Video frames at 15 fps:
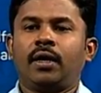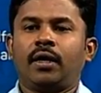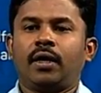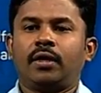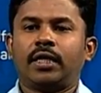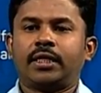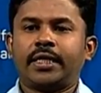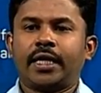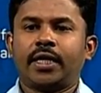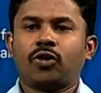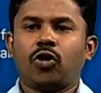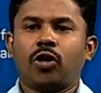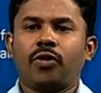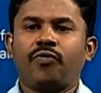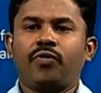the second
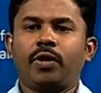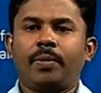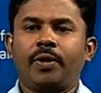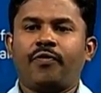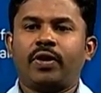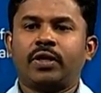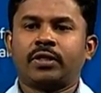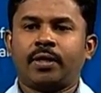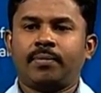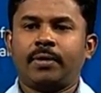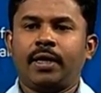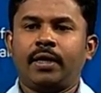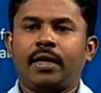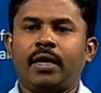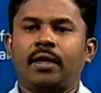column will be for
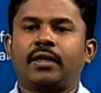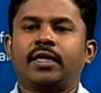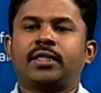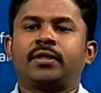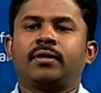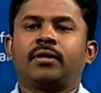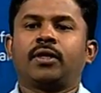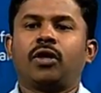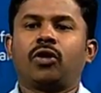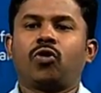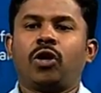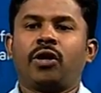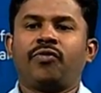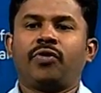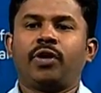something, and the third
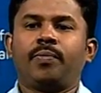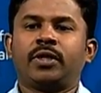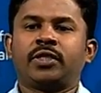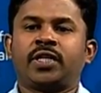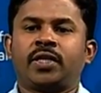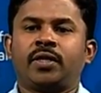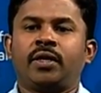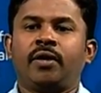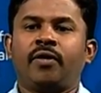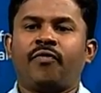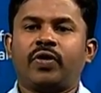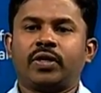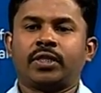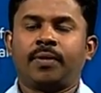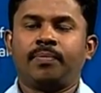column will be
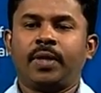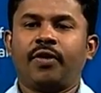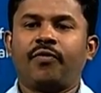for something.